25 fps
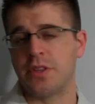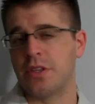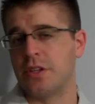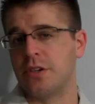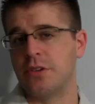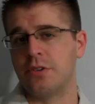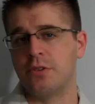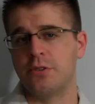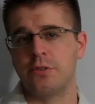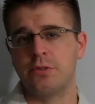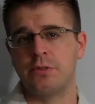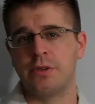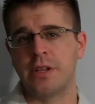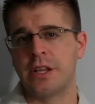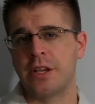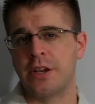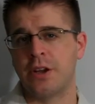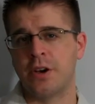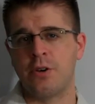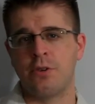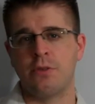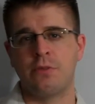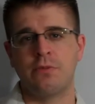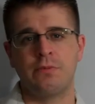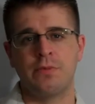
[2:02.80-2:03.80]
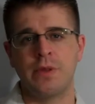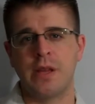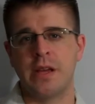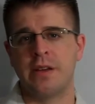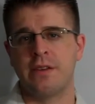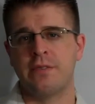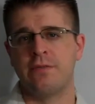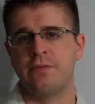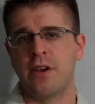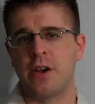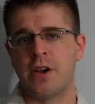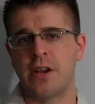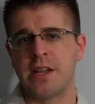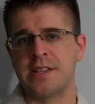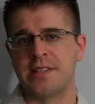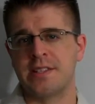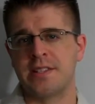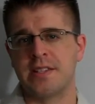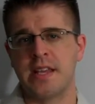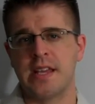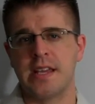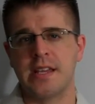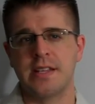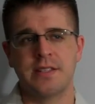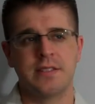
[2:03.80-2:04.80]
with you, you know, various
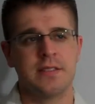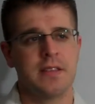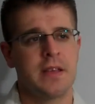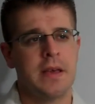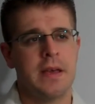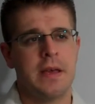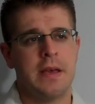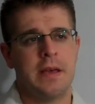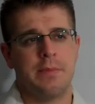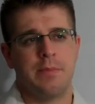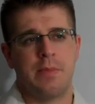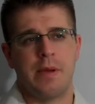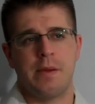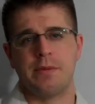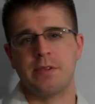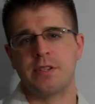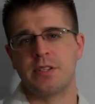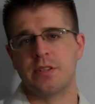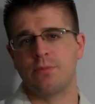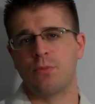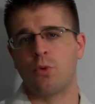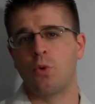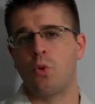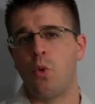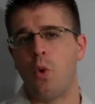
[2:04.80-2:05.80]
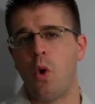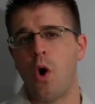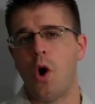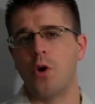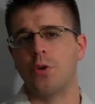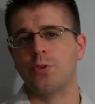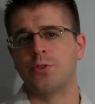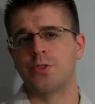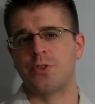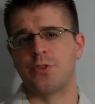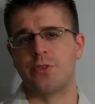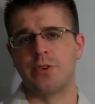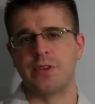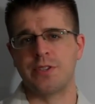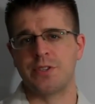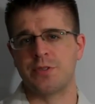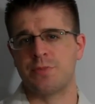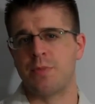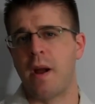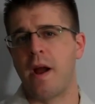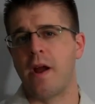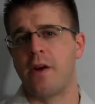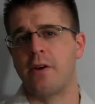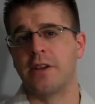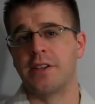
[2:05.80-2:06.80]
days, maybe some quotes or
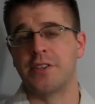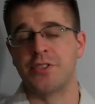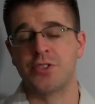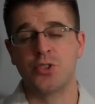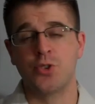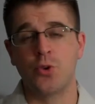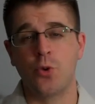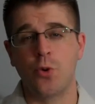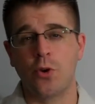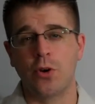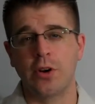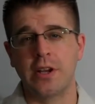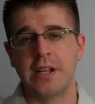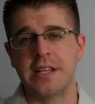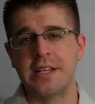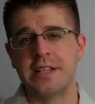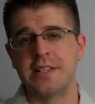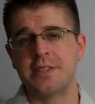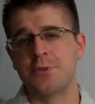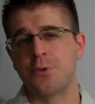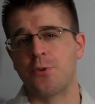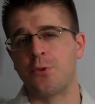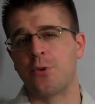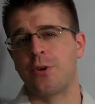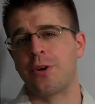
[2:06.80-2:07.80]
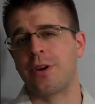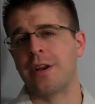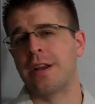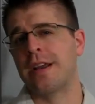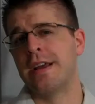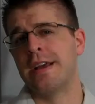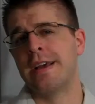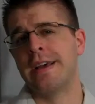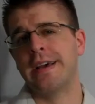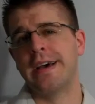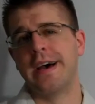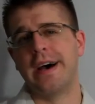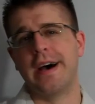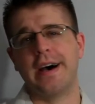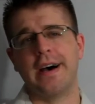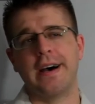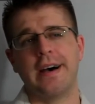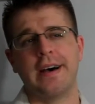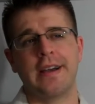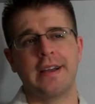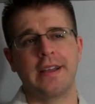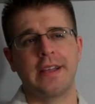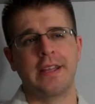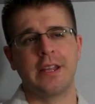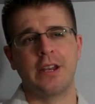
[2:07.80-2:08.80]
inspiring stories or,
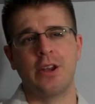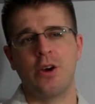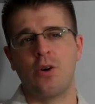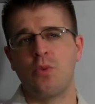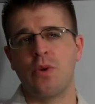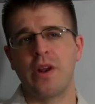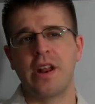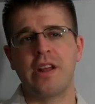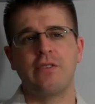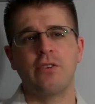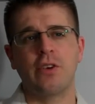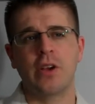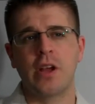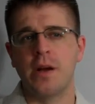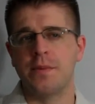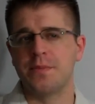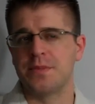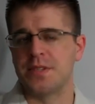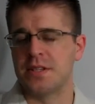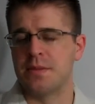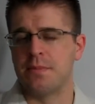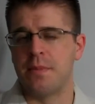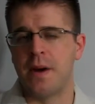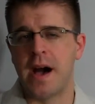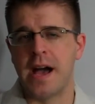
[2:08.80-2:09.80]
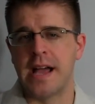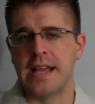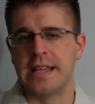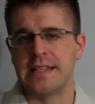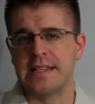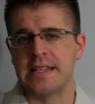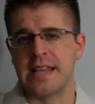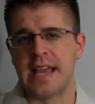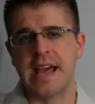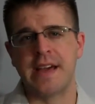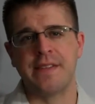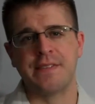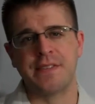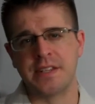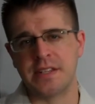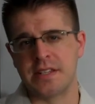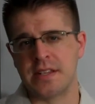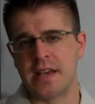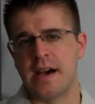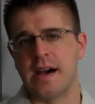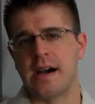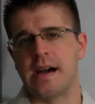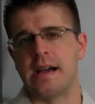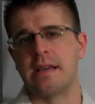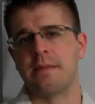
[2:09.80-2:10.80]
you know, whatever comes to mind at the
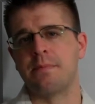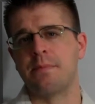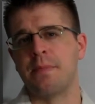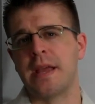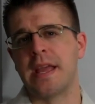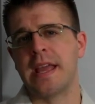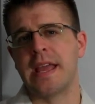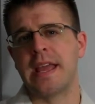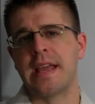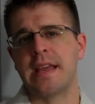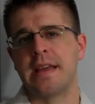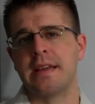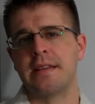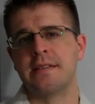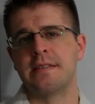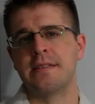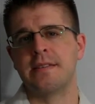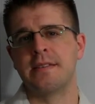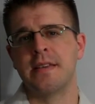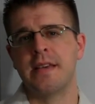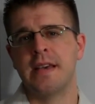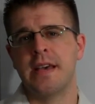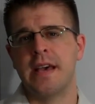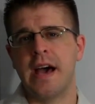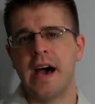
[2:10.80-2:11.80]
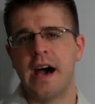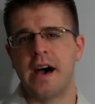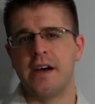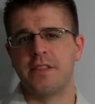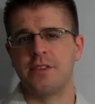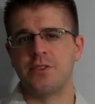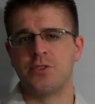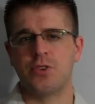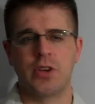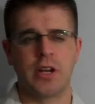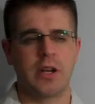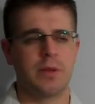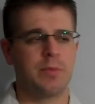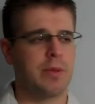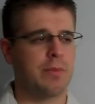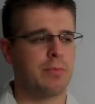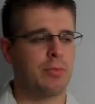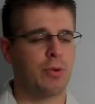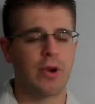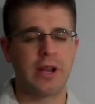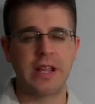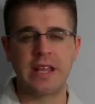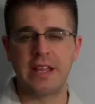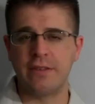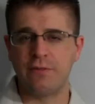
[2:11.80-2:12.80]
time. And these are going to be
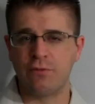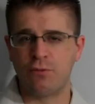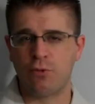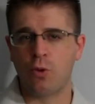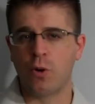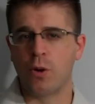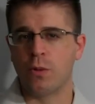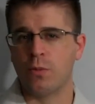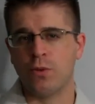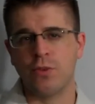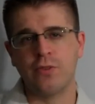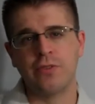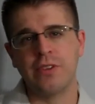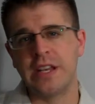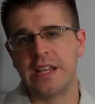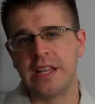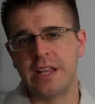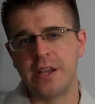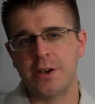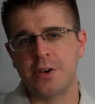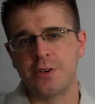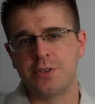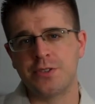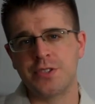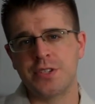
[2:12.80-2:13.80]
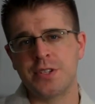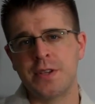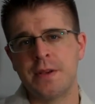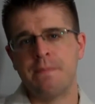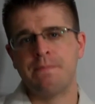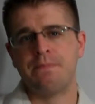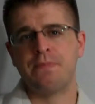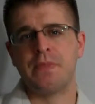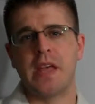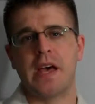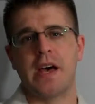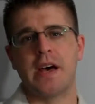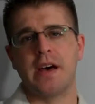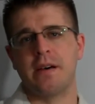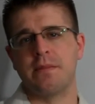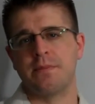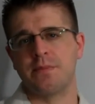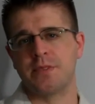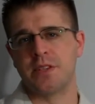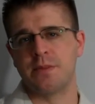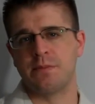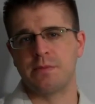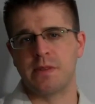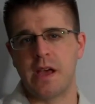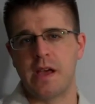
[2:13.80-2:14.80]
pretty informal videos.
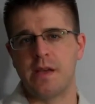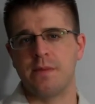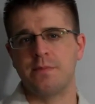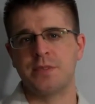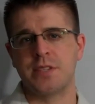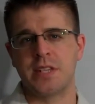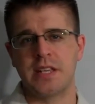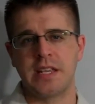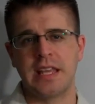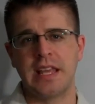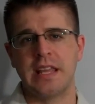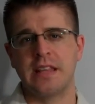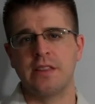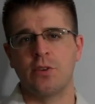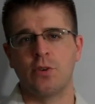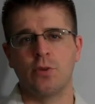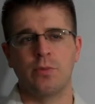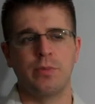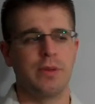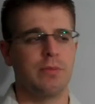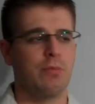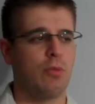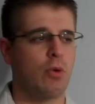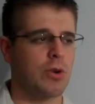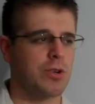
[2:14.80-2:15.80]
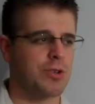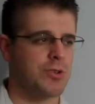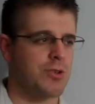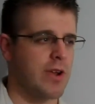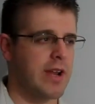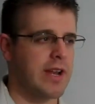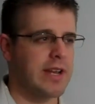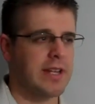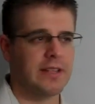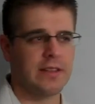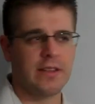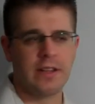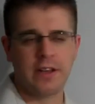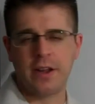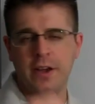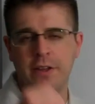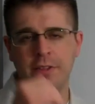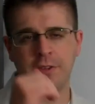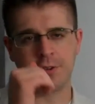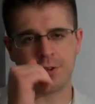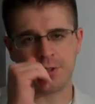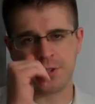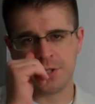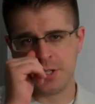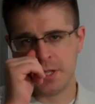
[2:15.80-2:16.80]
Sometimes, again, there will be more training than
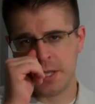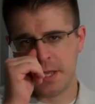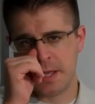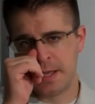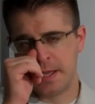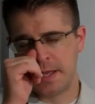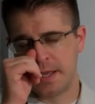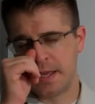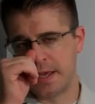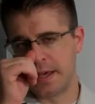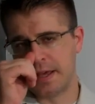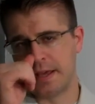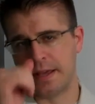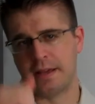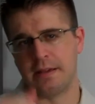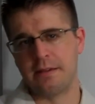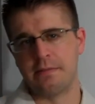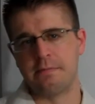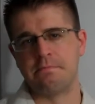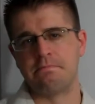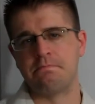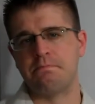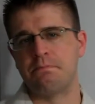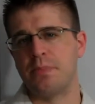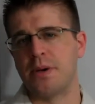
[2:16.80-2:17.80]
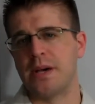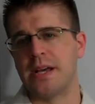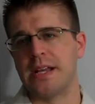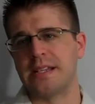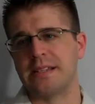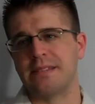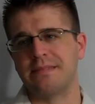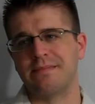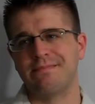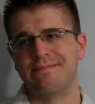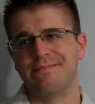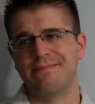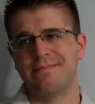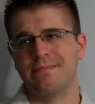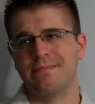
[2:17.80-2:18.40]
others, but